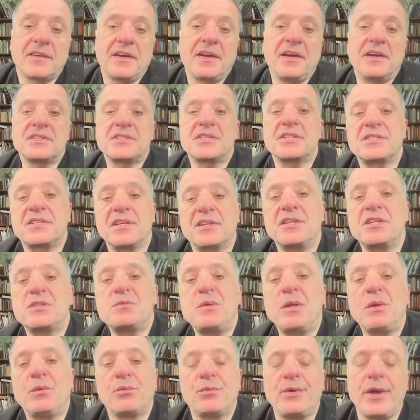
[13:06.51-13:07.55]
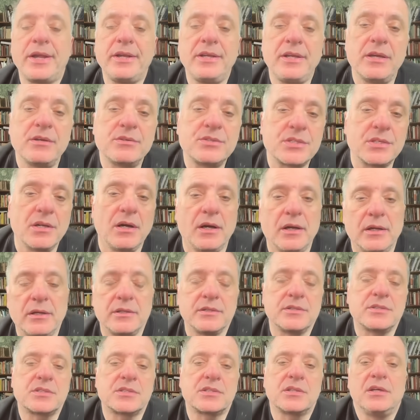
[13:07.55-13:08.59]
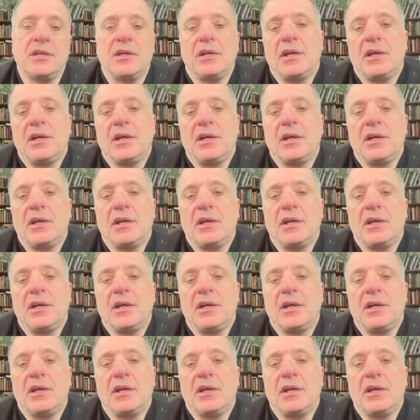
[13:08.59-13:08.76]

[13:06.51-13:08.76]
as I said, there's been radio silence